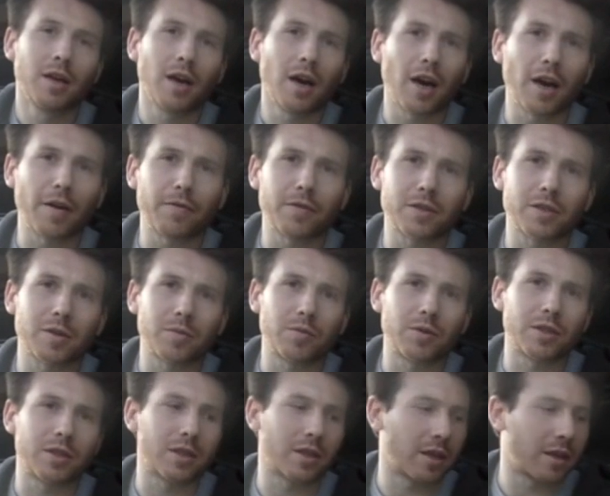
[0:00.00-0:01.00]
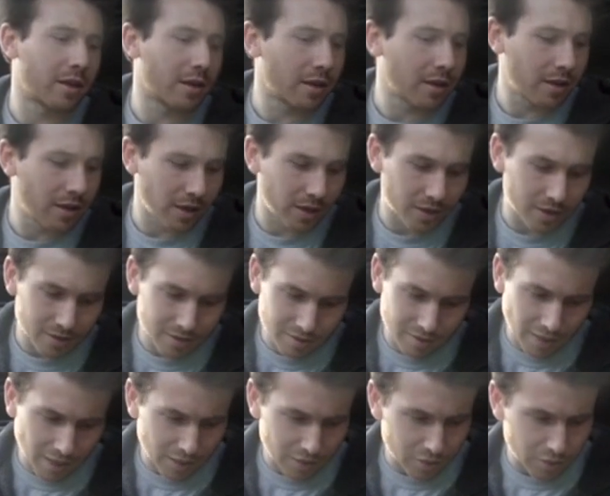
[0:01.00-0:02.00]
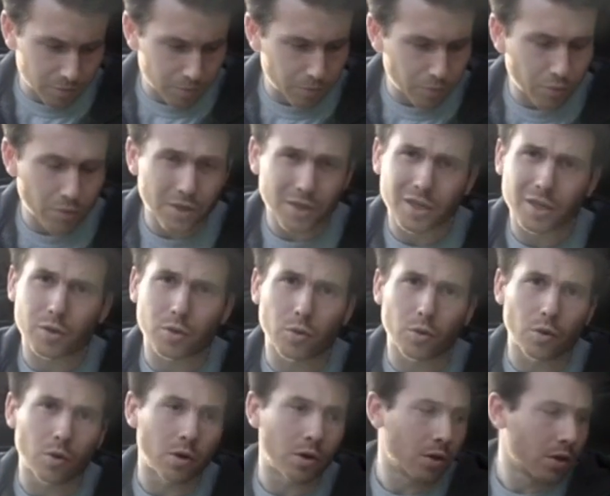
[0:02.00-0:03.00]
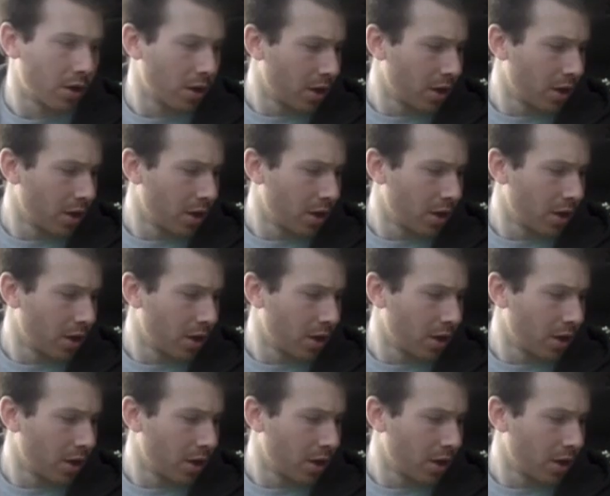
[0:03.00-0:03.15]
I for some reason think is actually pretty cool.